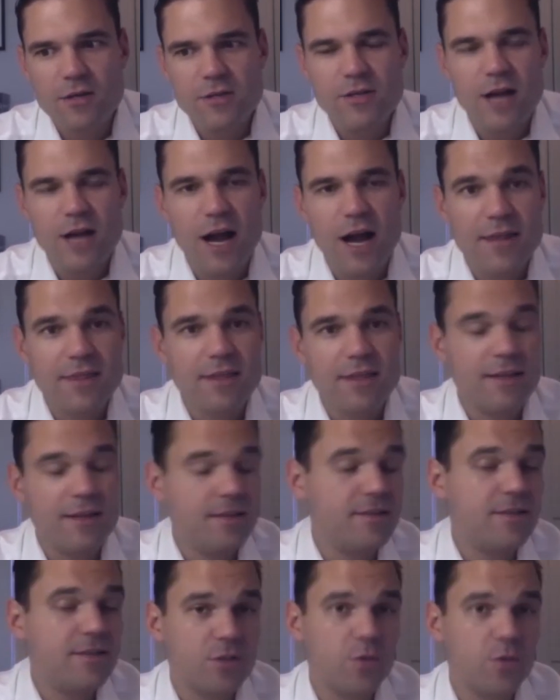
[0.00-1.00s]
I
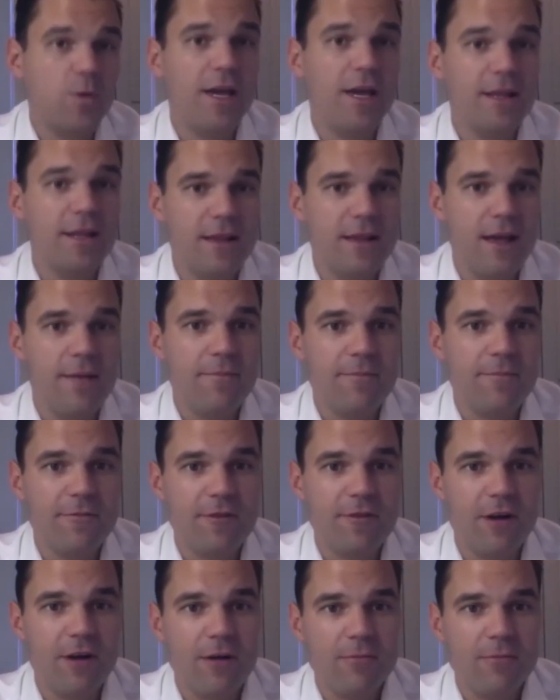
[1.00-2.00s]
think, dissuade them
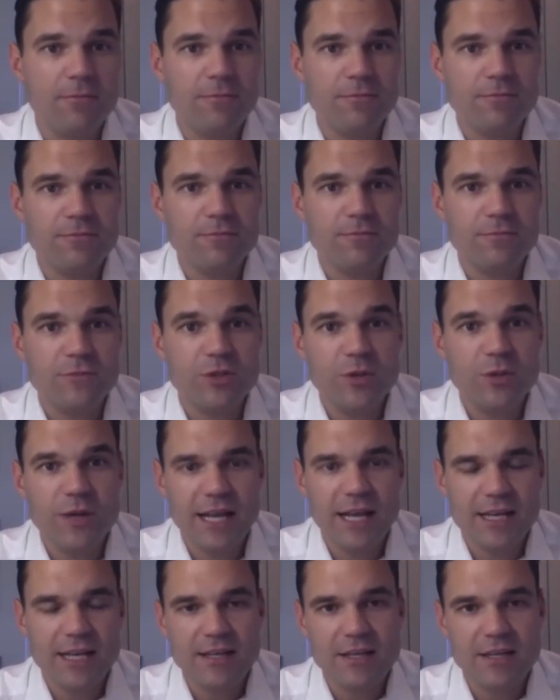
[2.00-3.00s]
from doing
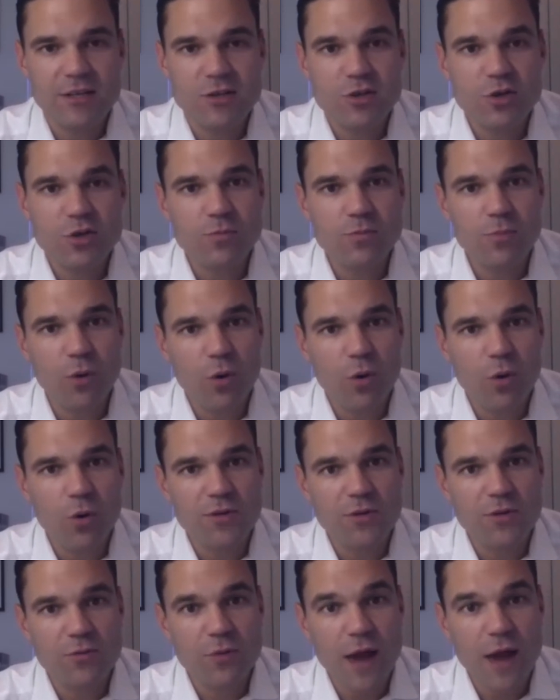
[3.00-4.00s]
anything too
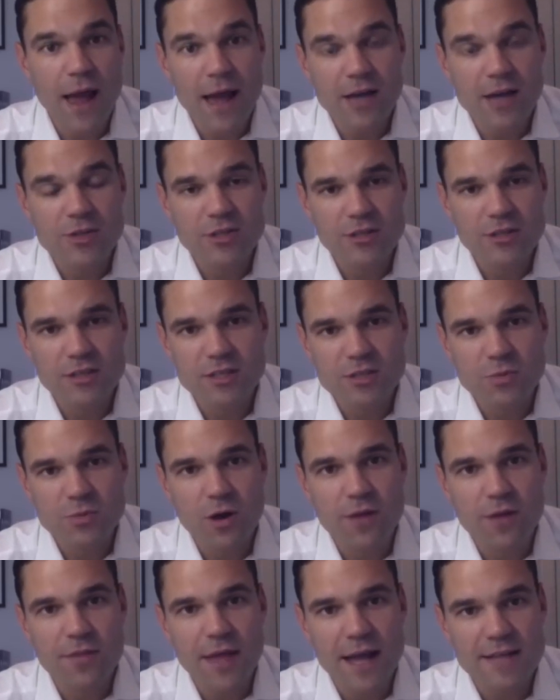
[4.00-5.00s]
bold and rash, at least
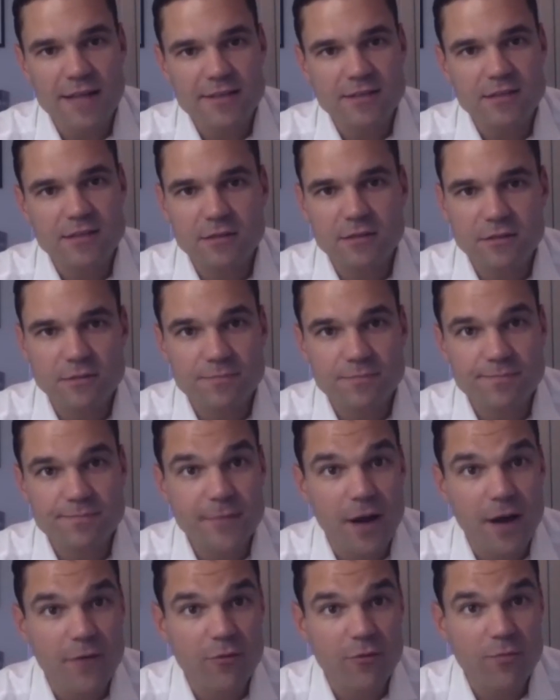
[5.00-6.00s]
while that's the
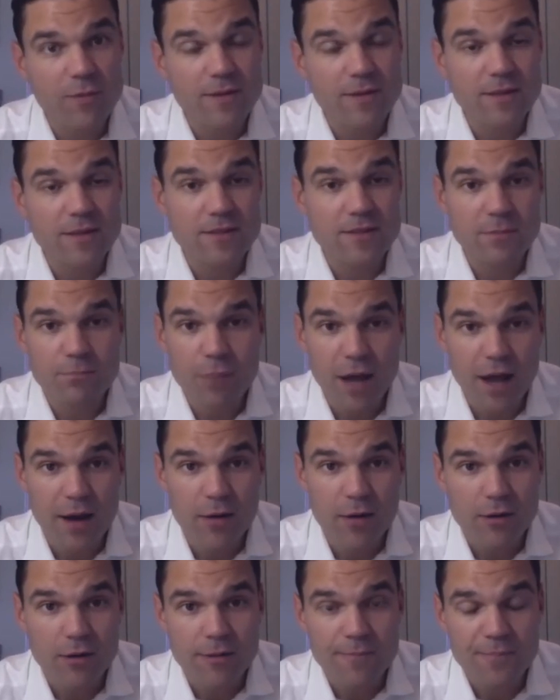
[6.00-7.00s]
government that's in
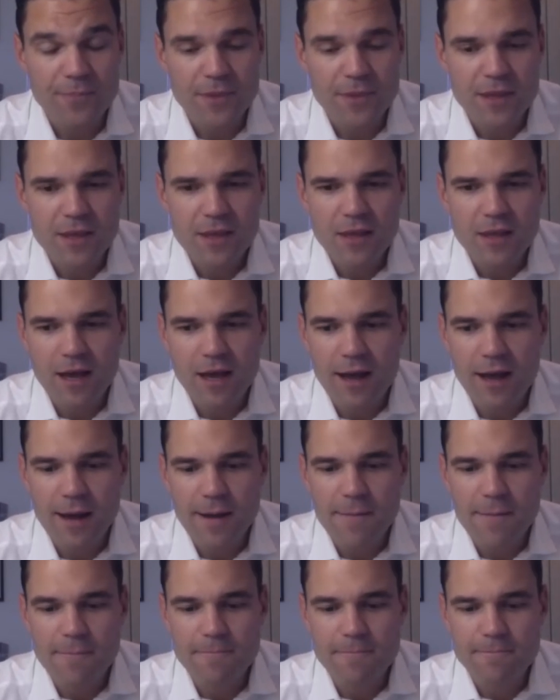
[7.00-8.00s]
power.
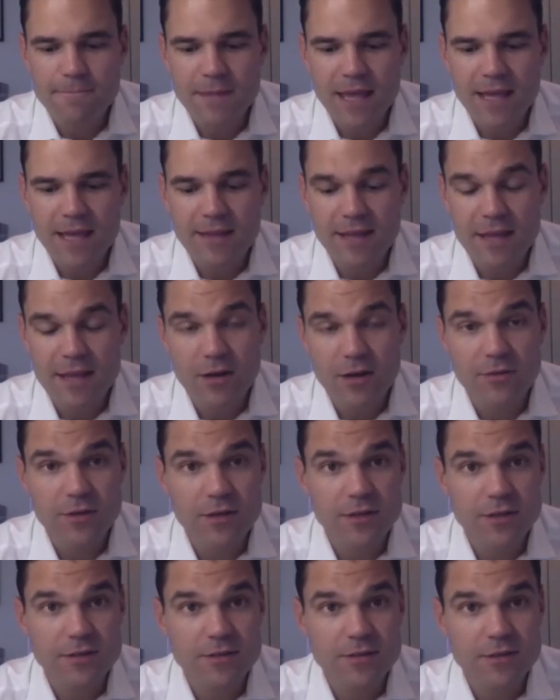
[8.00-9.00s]
And then on
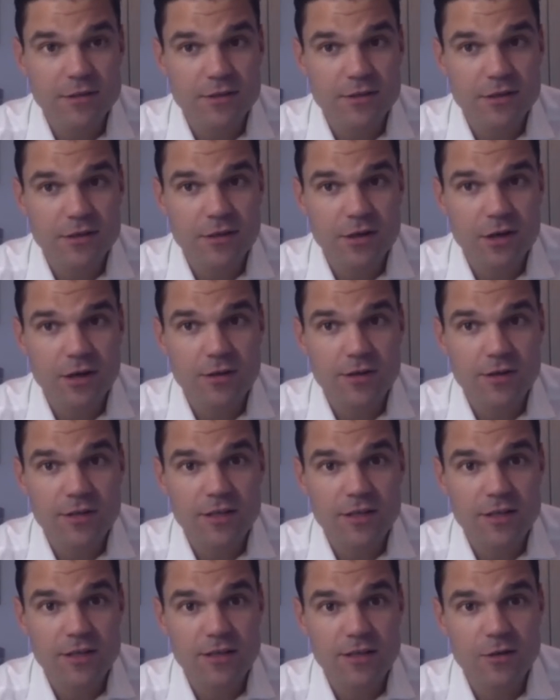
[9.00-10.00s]

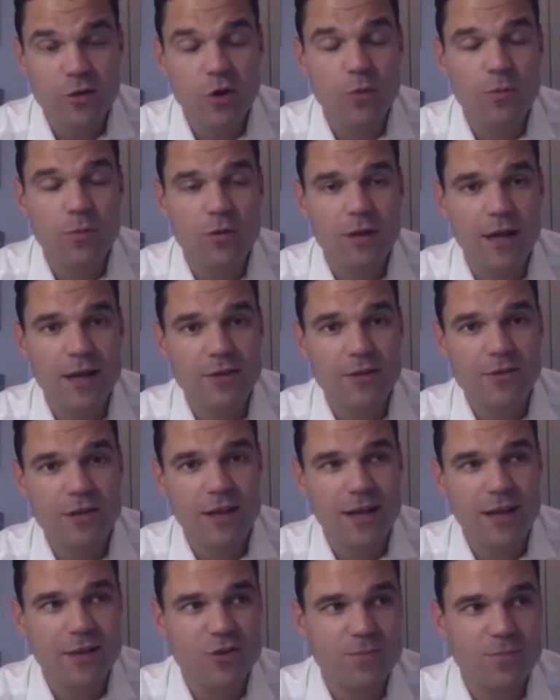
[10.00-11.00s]
the global
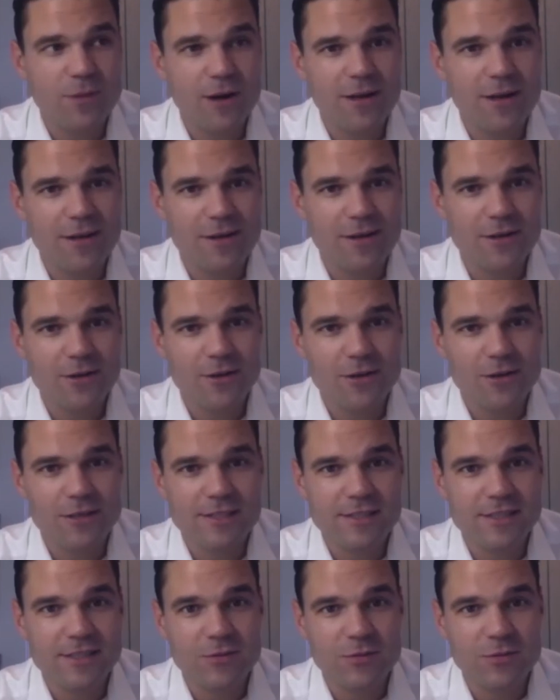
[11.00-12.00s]
hegemonic
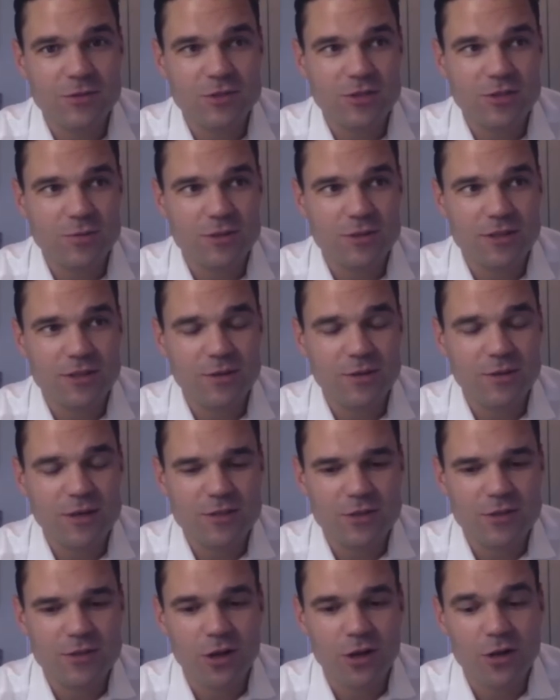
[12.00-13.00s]
currency, which is what the
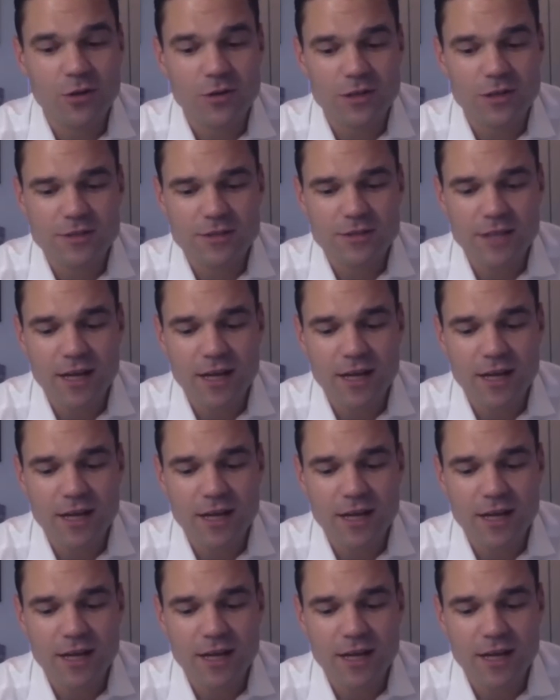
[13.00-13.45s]
US dollar is,